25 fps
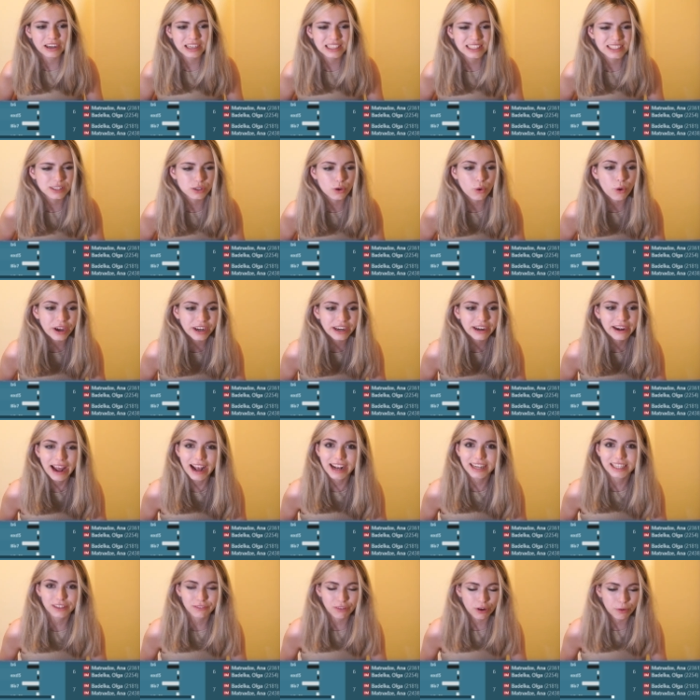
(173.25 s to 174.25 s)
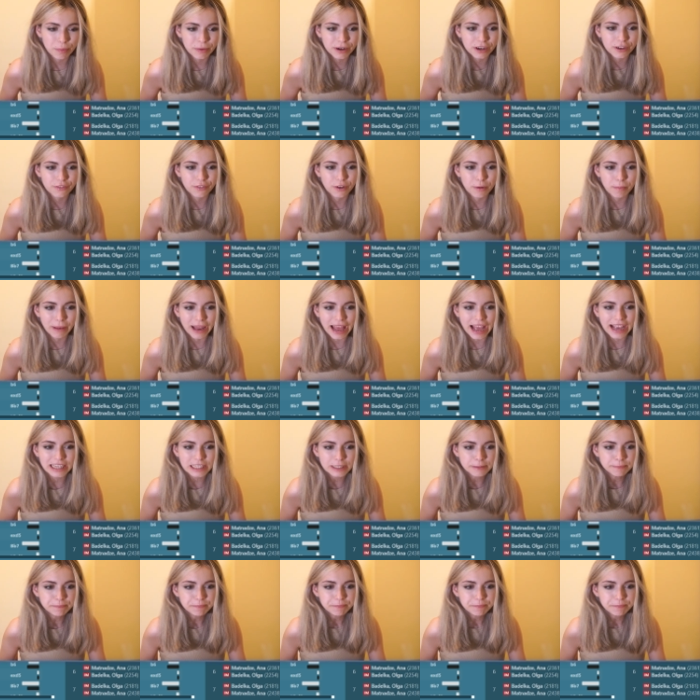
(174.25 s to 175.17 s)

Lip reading: It's quite an active opening for black,